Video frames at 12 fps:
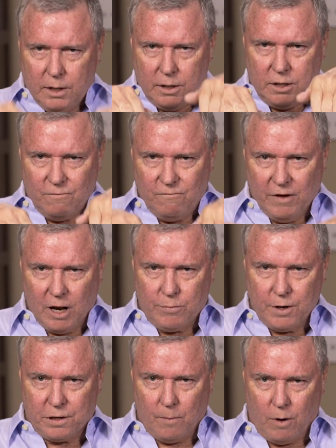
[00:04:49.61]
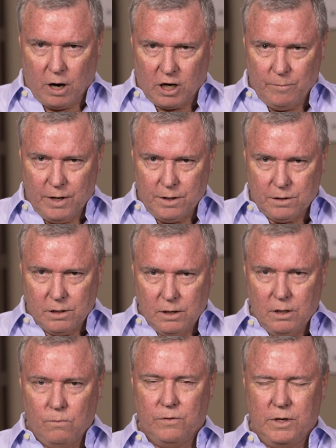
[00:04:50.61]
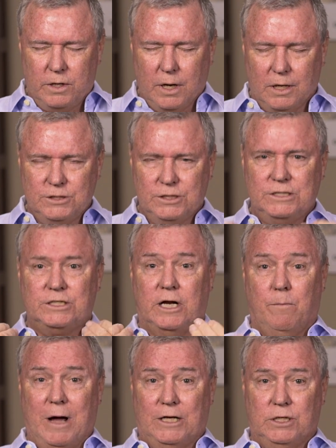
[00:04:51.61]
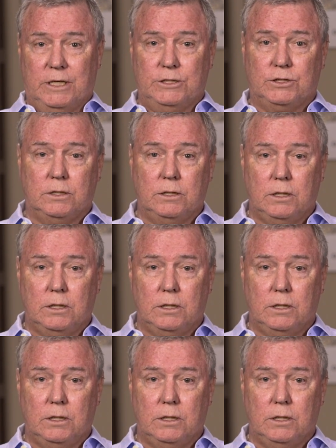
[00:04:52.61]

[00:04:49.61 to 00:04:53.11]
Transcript: Develop your sub-arguments with intelligence and imagination.